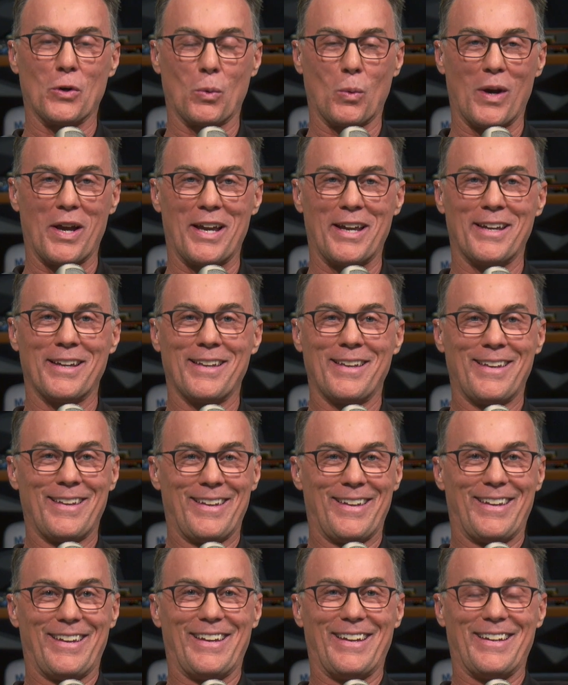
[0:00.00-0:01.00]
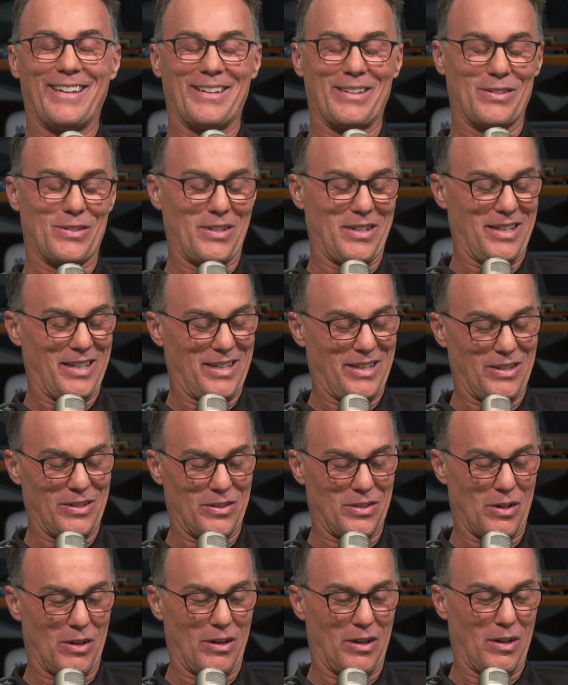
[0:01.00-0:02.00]
way, it
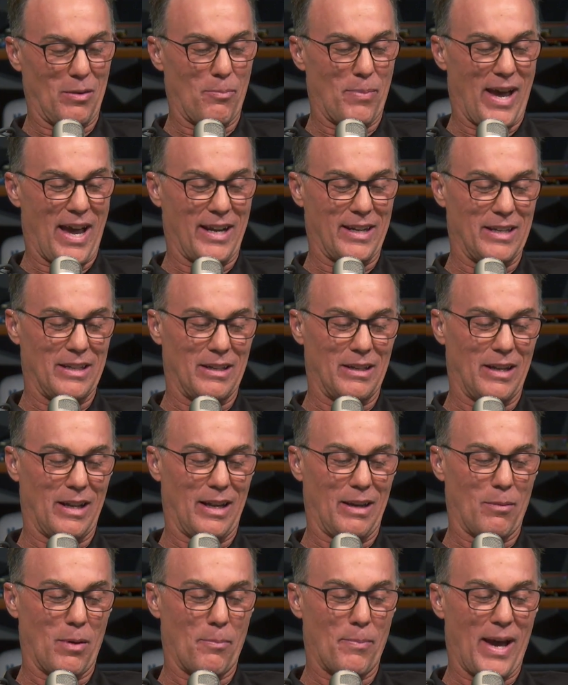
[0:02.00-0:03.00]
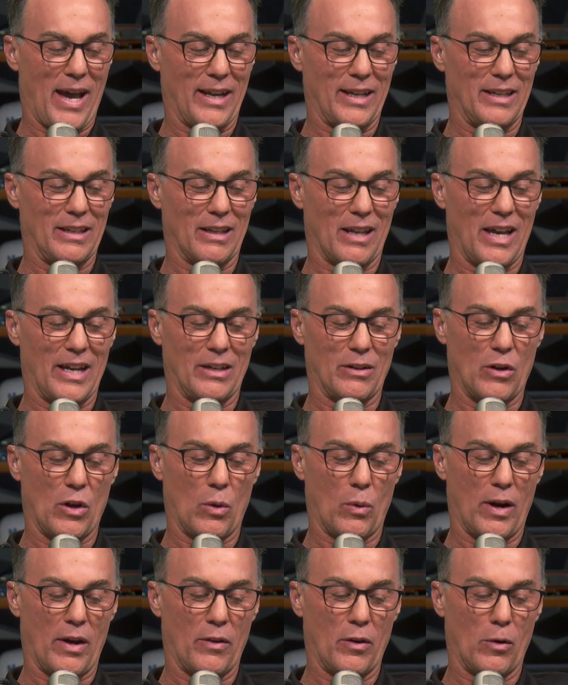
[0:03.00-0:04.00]
is a backing like
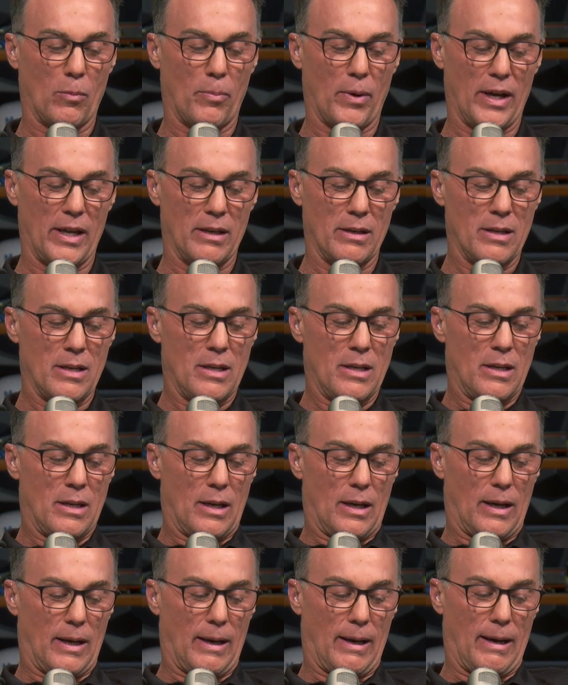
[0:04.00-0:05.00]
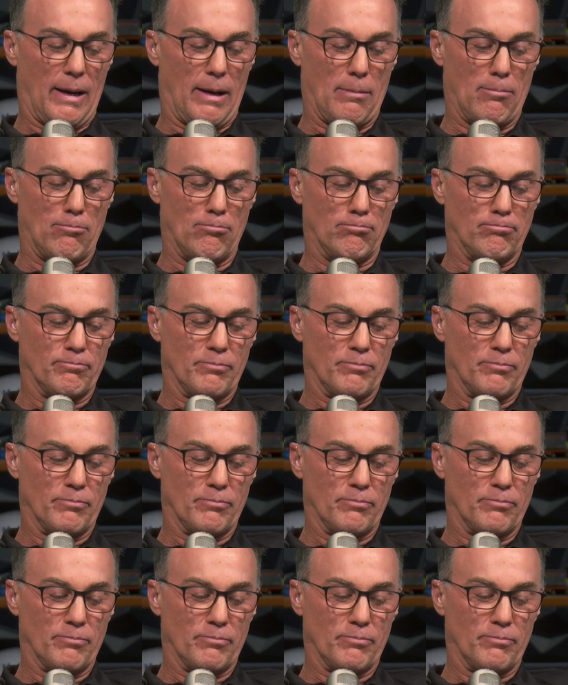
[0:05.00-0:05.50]
no other. But as